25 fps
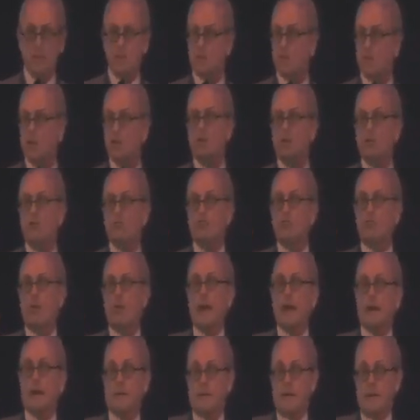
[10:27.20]
isn't a
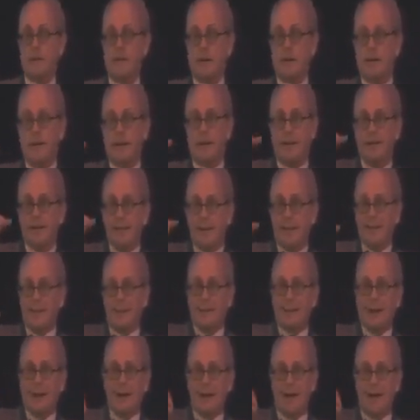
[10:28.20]
direct
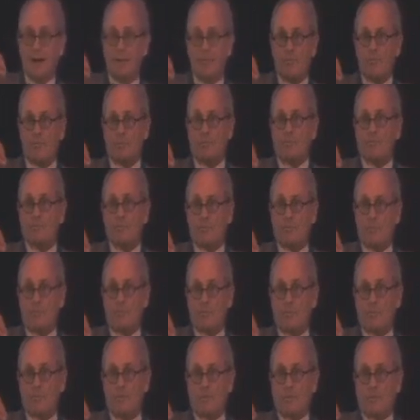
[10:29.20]

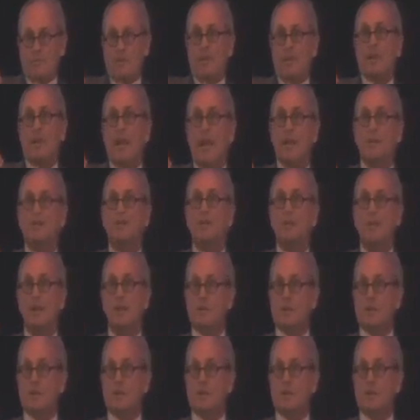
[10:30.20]
connection,